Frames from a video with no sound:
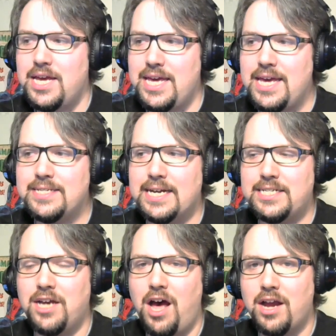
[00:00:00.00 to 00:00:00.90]
he's a
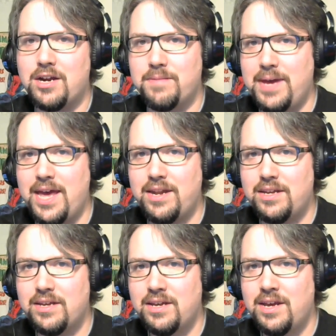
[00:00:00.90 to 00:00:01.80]
talker, man.
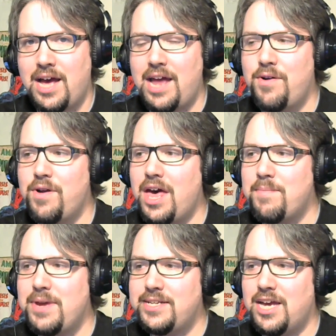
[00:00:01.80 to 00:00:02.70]
I don't know how
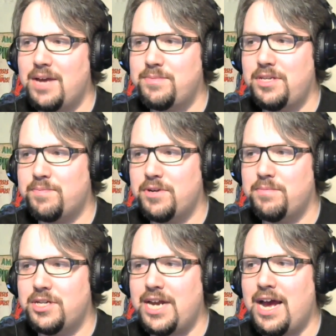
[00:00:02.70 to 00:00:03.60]
many times he's pretty
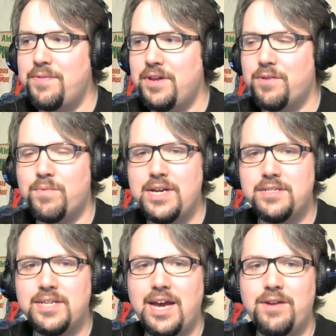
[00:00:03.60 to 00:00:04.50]
much out there
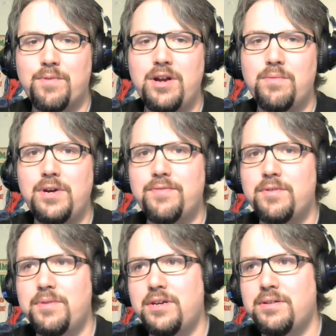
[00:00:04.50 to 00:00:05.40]
ringside, running away
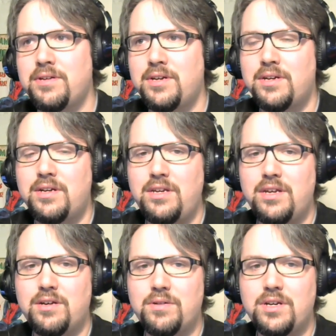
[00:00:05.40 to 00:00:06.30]
from the, you
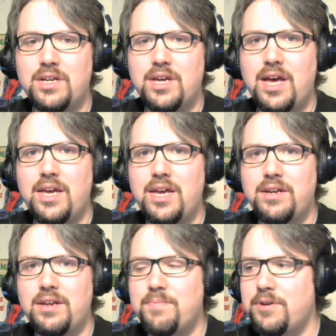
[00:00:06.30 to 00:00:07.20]
know, good guy,
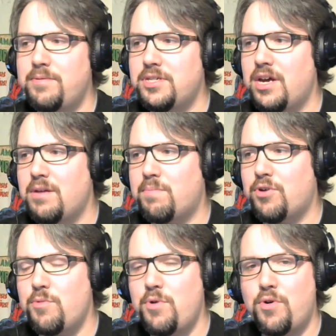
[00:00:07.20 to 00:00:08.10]
and, and pretty much cutting a
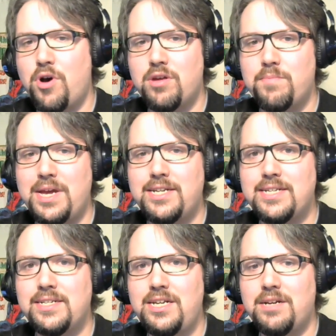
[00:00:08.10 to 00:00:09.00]
promo on him and
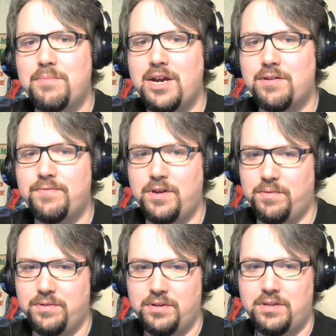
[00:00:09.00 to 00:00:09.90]
doesn't need a microphone.
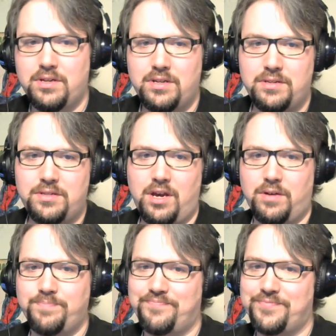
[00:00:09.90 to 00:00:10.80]

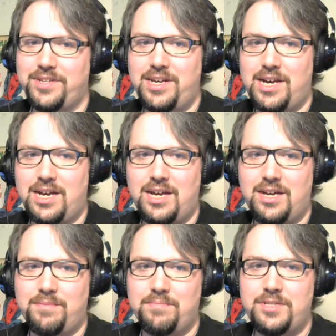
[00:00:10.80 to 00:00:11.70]
So,
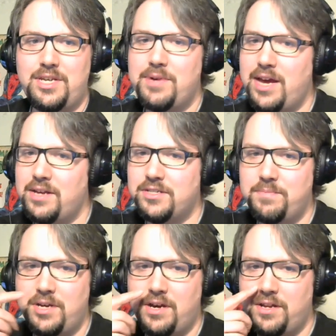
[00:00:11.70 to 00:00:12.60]
um, Zema Ion's going
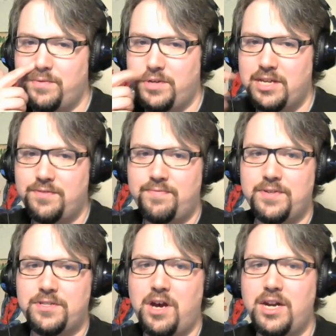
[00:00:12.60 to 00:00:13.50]
to be on there against
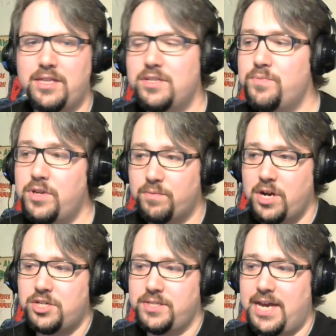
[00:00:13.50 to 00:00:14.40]
Facade. And this is one of the
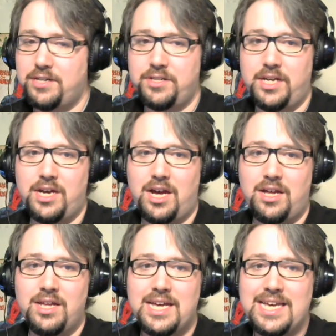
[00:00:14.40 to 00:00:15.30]
Russians, actually.
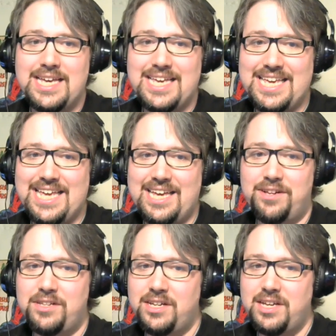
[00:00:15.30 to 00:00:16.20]
Uh,
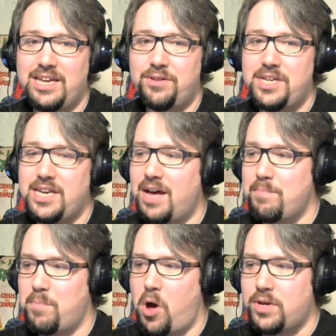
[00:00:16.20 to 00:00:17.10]
Il Ilya
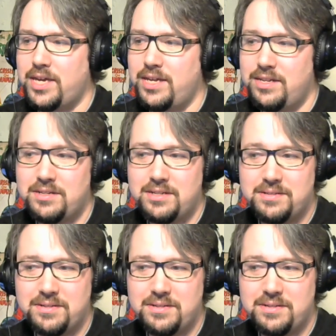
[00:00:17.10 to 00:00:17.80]
Malkin.